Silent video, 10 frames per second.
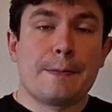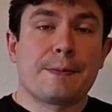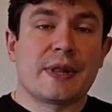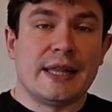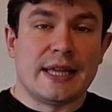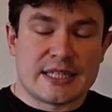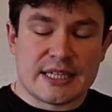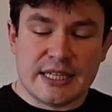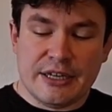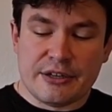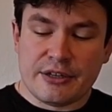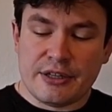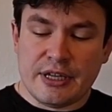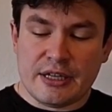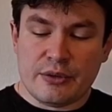less clear
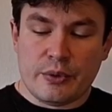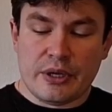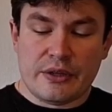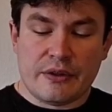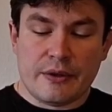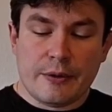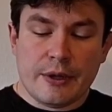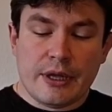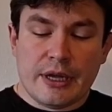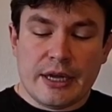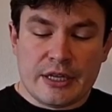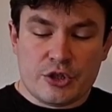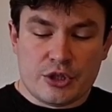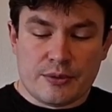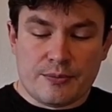than with
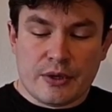engine.